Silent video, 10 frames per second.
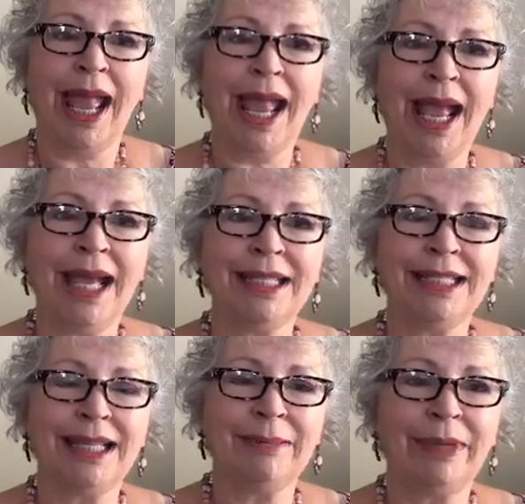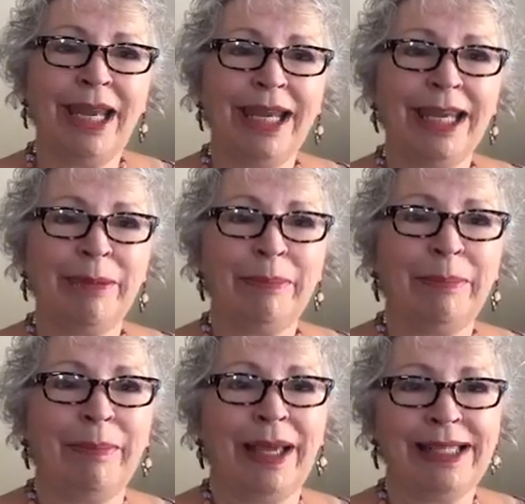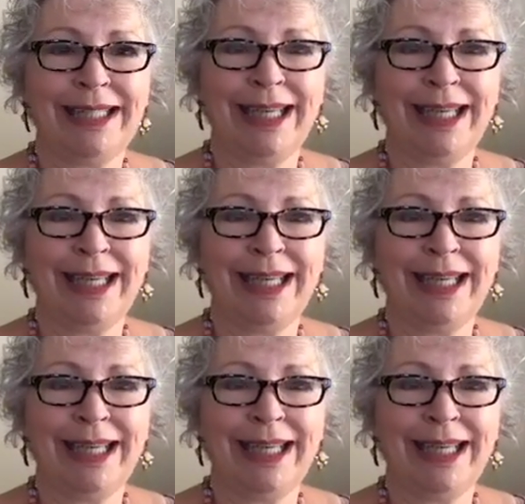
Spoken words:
And hey, Kim, I see